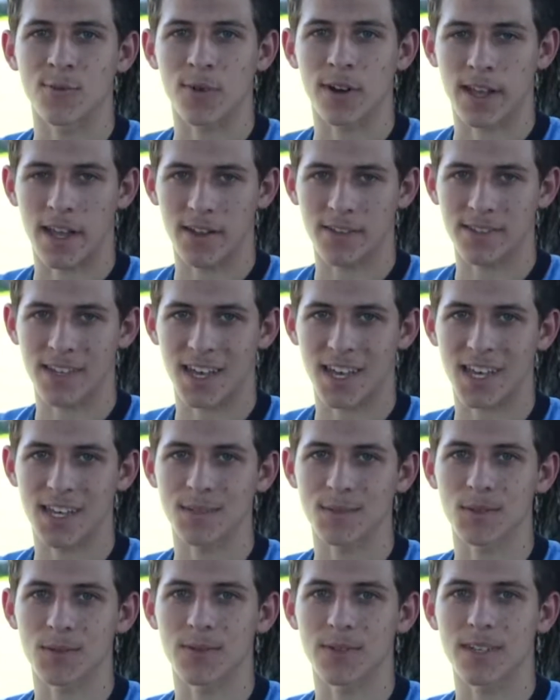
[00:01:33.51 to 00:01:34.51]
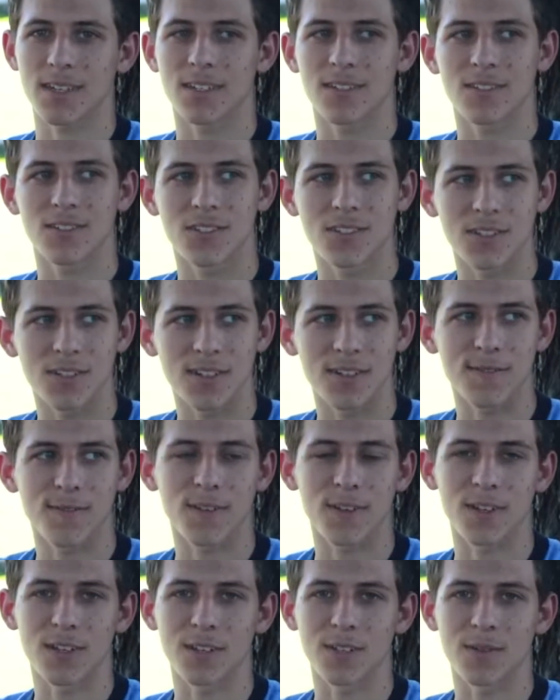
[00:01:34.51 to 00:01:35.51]
work out times when we could shoot a
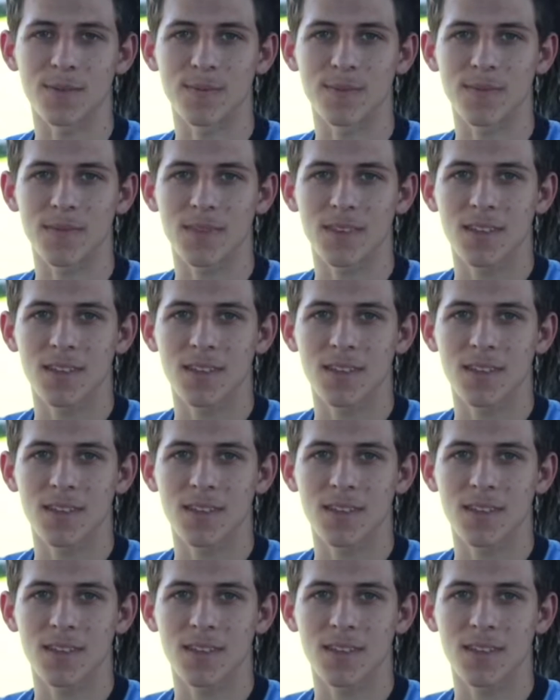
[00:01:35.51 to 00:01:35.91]
film